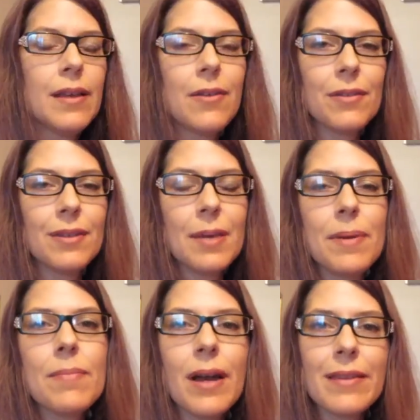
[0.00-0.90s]
Now,
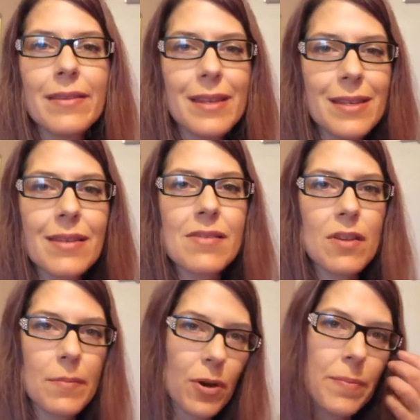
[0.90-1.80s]
keep in mind that they did this
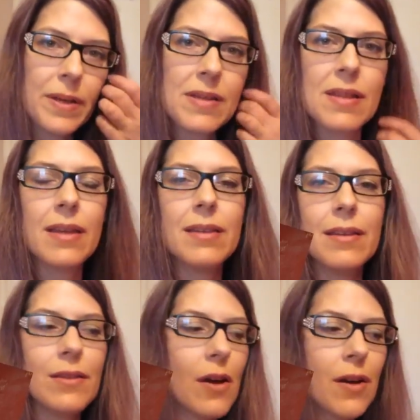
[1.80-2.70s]
on purpose,
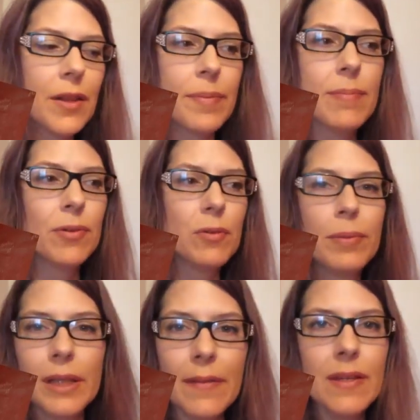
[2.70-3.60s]
and not all the people who
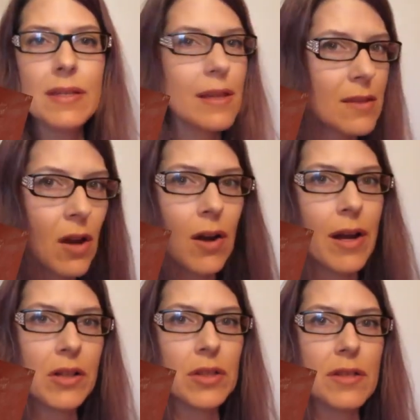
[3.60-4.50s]
believe these things are
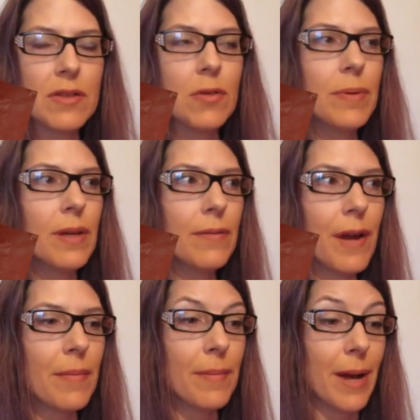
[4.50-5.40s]
actually stupid. In
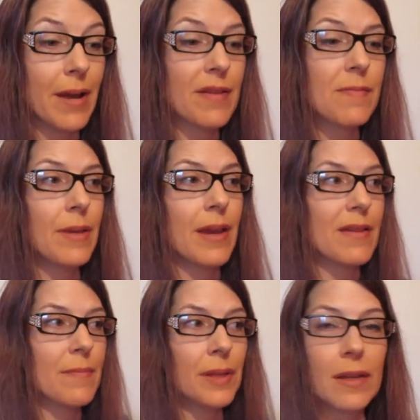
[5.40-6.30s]
fact, my husband
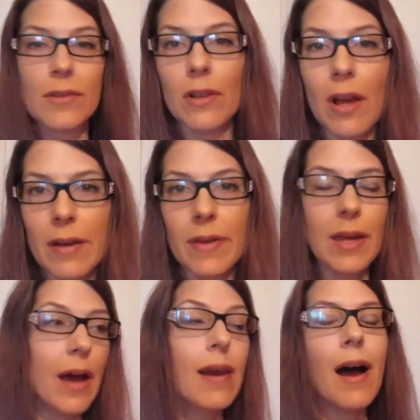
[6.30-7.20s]
has believed a lot of
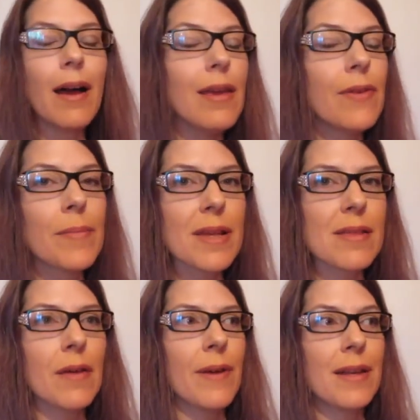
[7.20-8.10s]
it, and I even
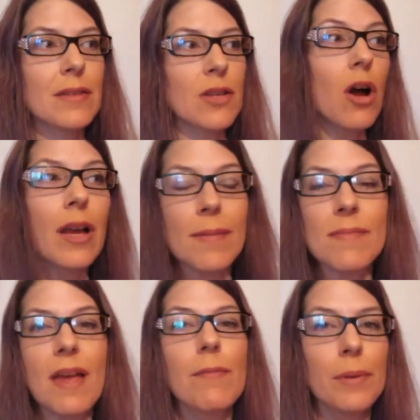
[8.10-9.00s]
myself at
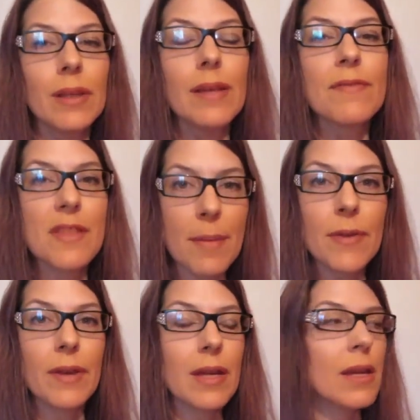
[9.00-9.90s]
times have believed some
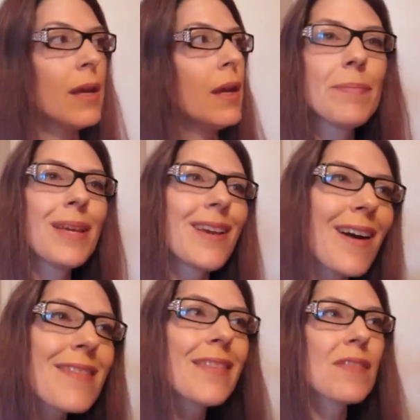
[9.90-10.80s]
of it.
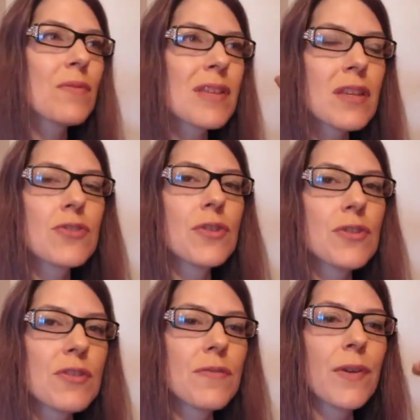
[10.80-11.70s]
Because this was
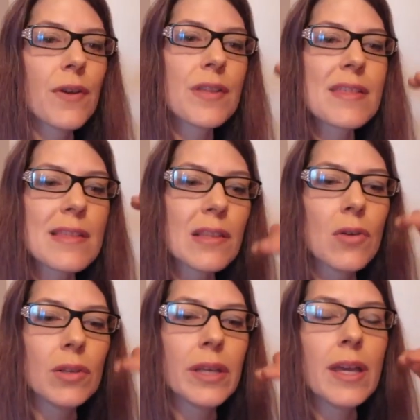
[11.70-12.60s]
introduced very
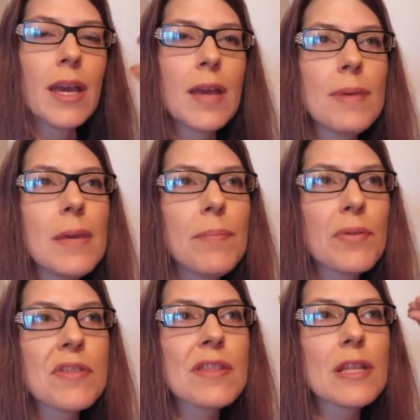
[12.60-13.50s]
slowly,
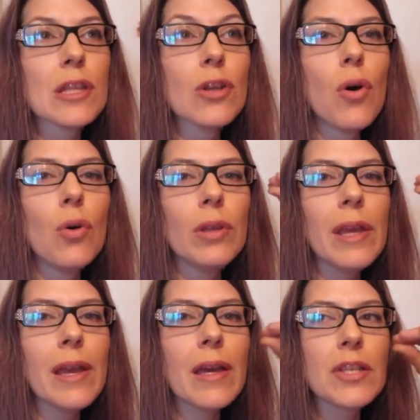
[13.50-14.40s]
people
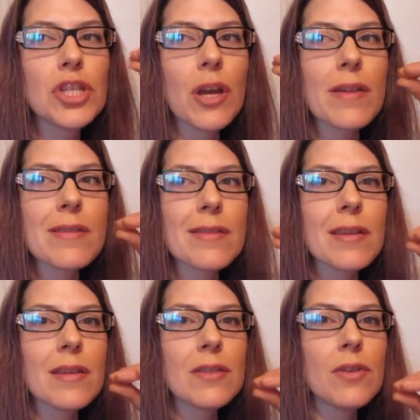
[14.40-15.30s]
slowly
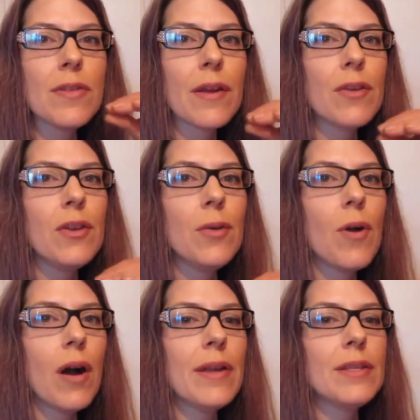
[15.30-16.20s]
adjusted to their
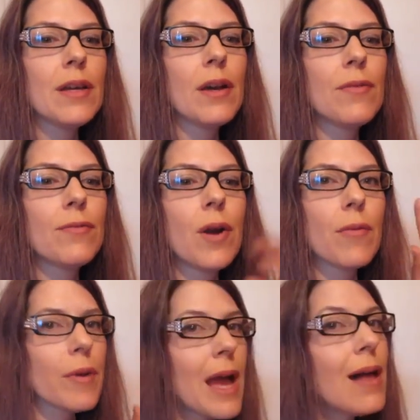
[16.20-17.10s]
new idea of
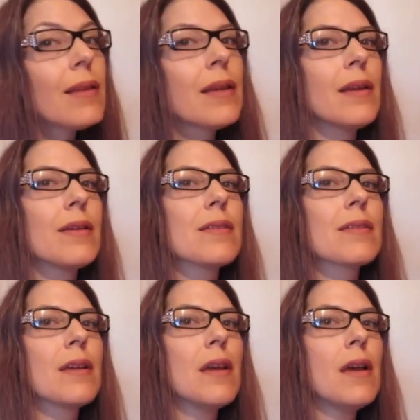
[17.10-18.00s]
what reality
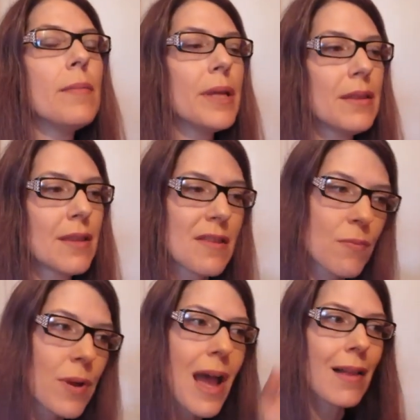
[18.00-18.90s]
is. But
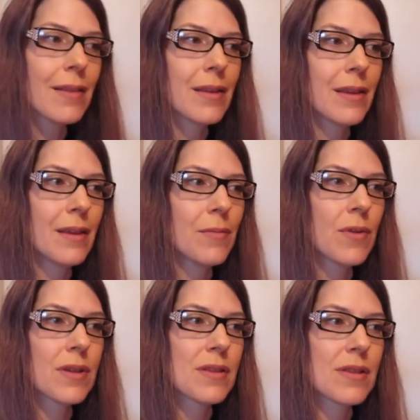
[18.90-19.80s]
this reality
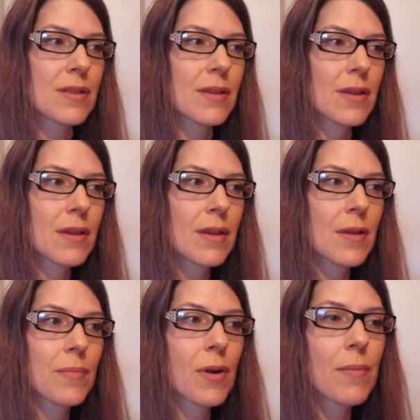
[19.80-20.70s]
was
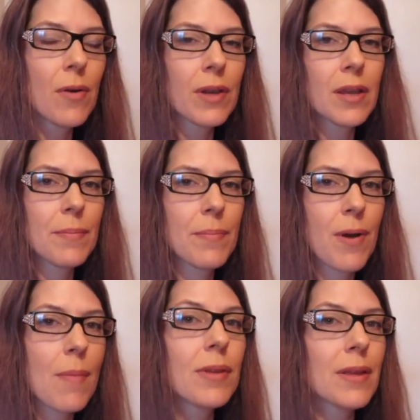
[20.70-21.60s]
promoted
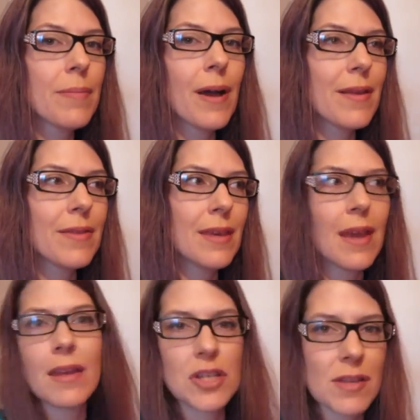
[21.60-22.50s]
probably by
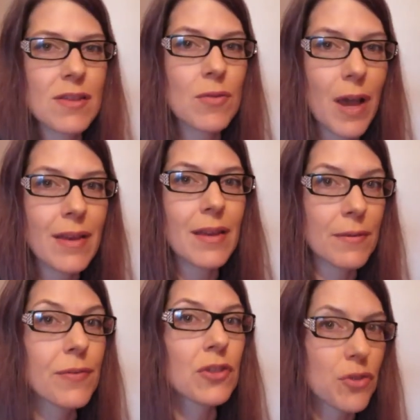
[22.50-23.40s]
the agents who had
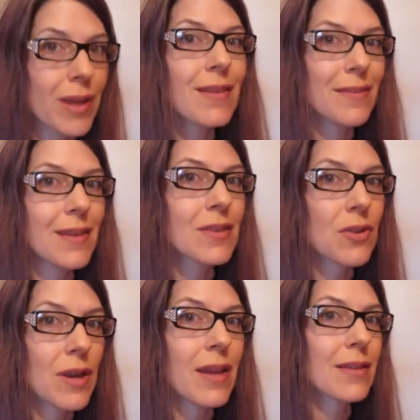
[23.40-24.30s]
infiltrated the
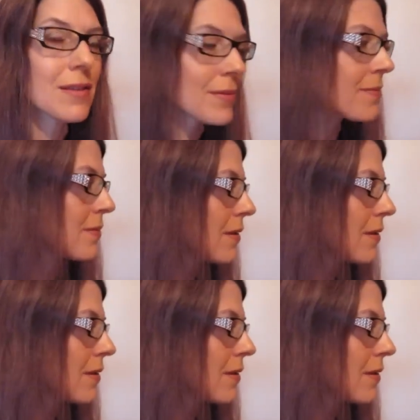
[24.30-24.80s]
internet